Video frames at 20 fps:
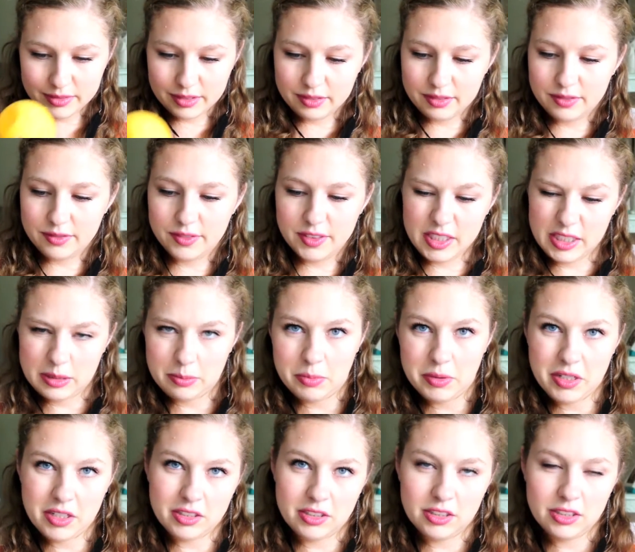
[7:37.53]

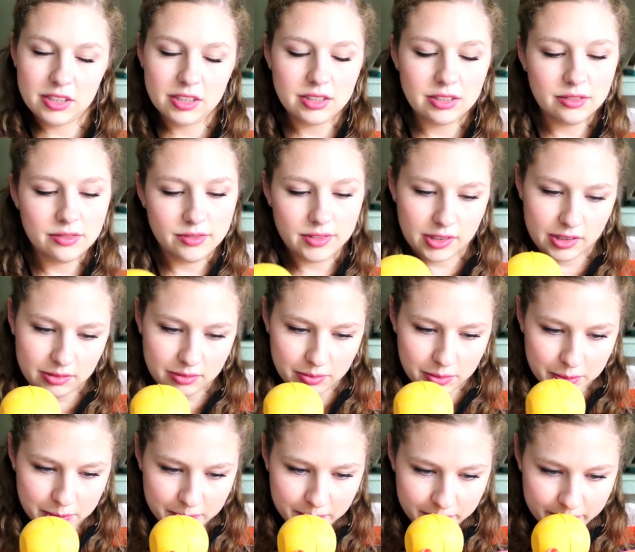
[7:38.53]
Fizzbanger. That's a fun
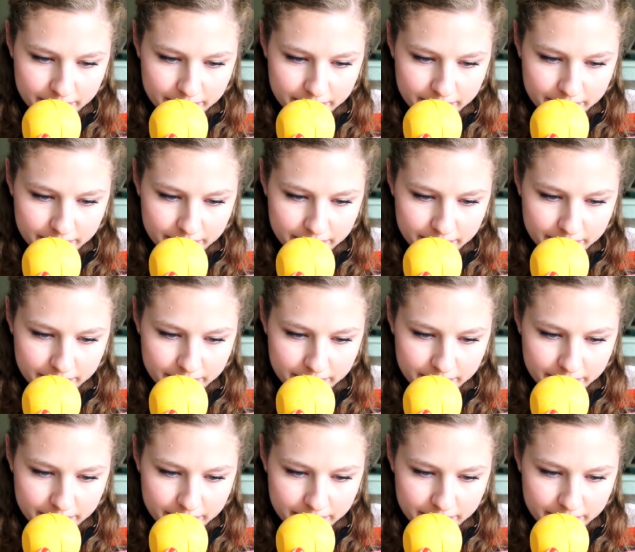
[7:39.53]
one.